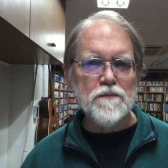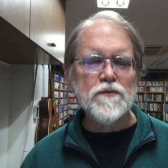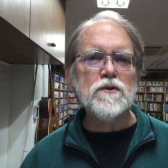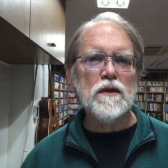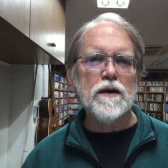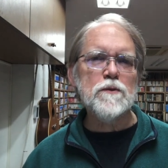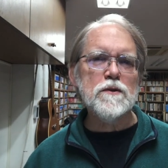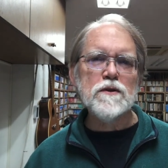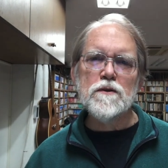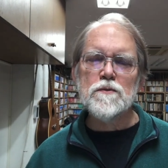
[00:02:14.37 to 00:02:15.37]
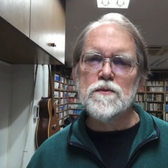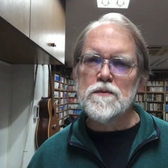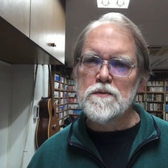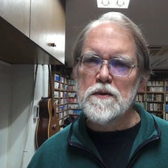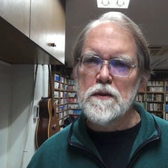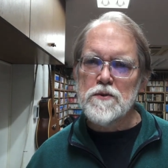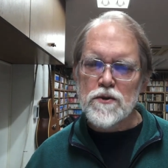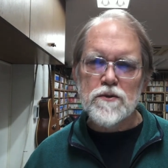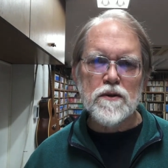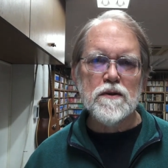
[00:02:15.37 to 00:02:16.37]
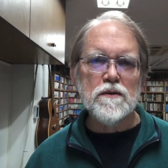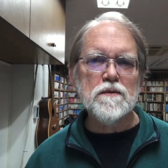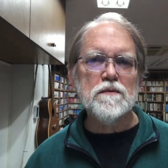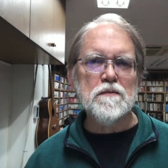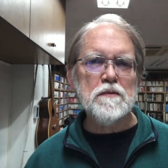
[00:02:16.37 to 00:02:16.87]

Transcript: first language is children.